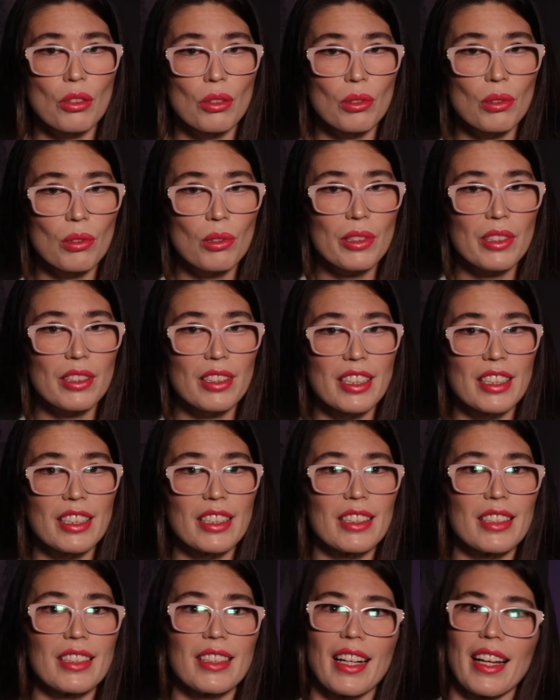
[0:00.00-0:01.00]

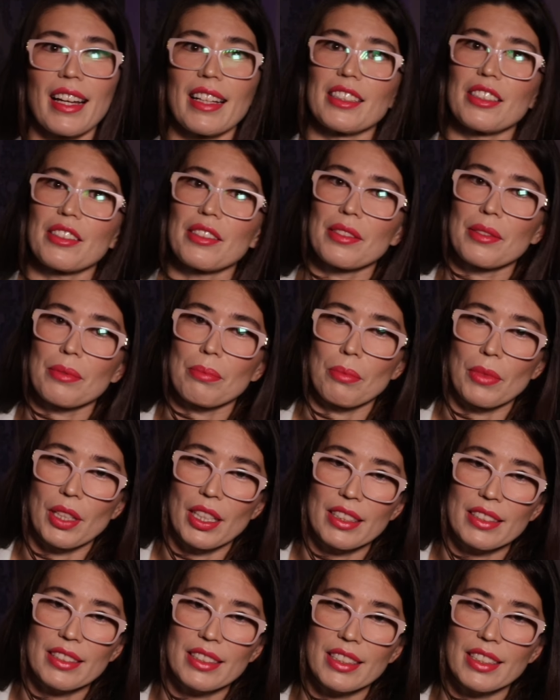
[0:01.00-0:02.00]
cooler and
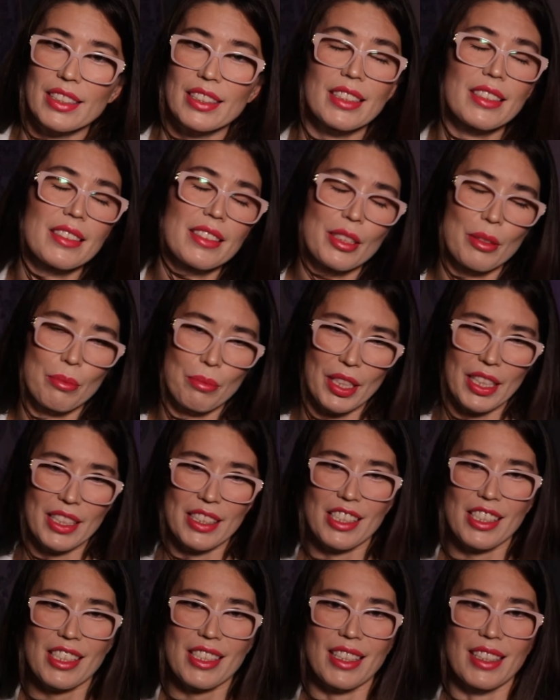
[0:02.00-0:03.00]
smarter
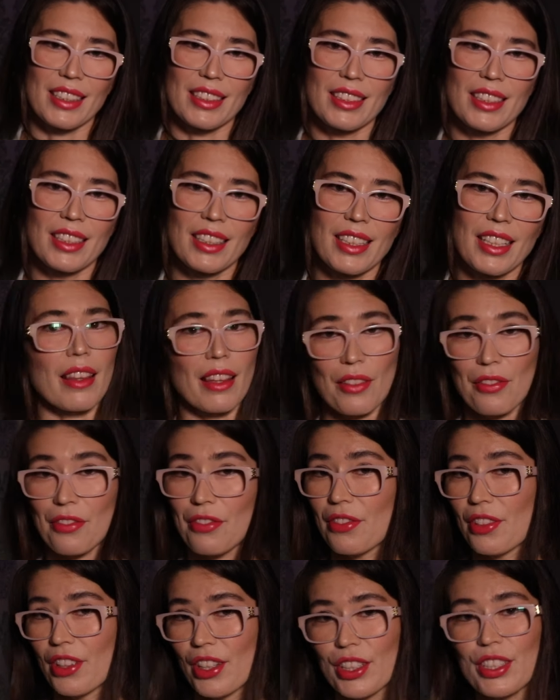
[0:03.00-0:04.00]
dimension. The
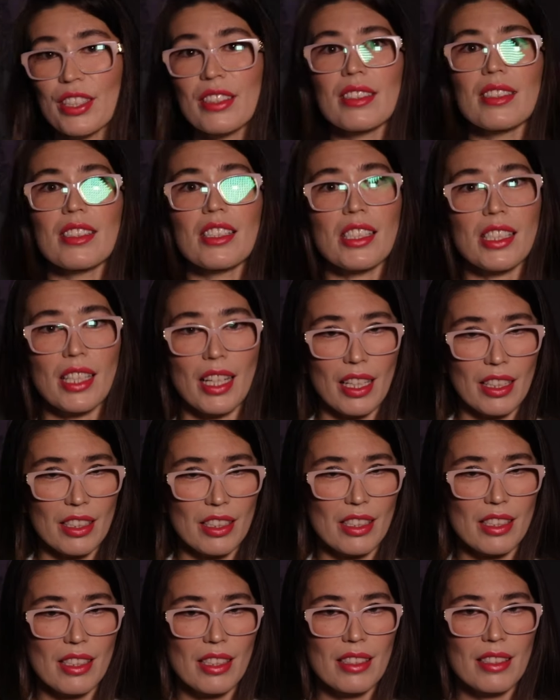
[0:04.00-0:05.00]
first
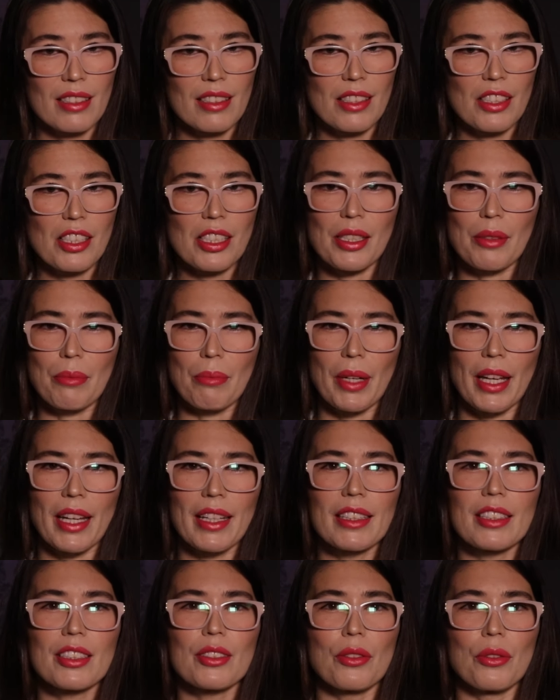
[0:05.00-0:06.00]
changes she
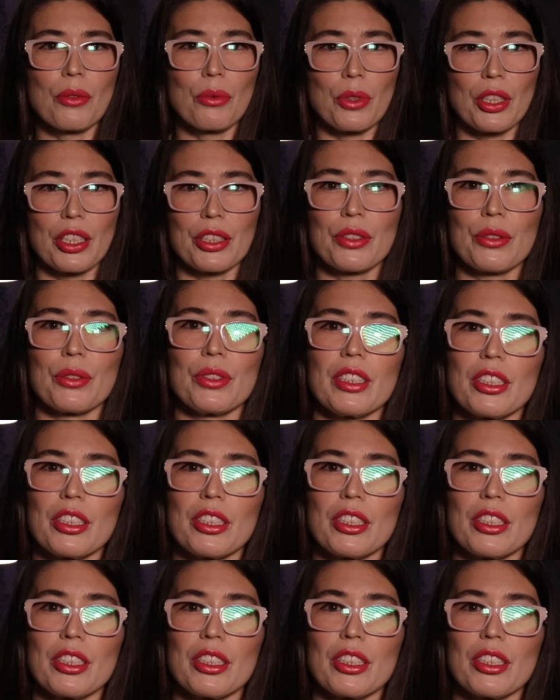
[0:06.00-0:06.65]
made were to